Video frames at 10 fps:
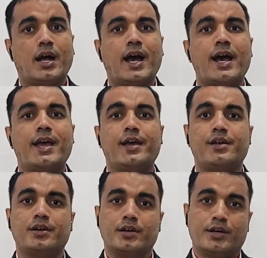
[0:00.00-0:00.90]
I
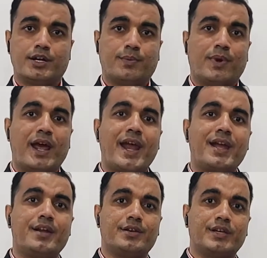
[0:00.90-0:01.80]

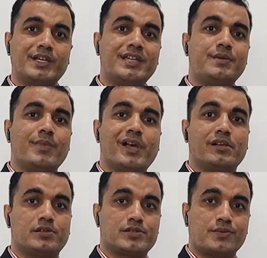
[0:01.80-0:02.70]
replied
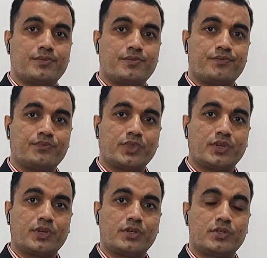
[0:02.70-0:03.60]
emails.
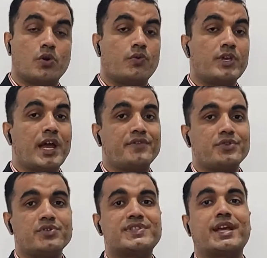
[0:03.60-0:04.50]
So we have to
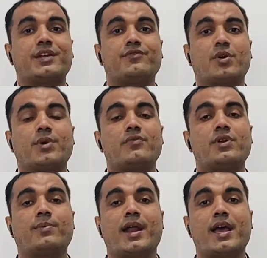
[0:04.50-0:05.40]
use second form of
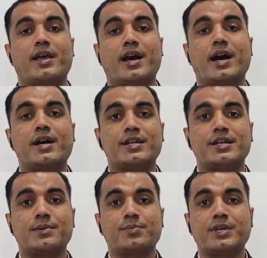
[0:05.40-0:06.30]
reply,
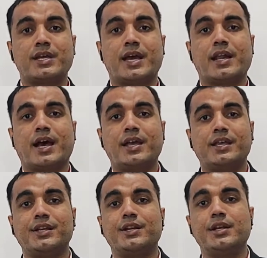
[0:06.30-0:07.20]

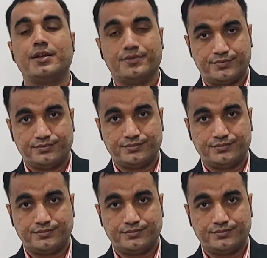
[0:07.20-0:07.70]
R-E-P-L-I-E-D.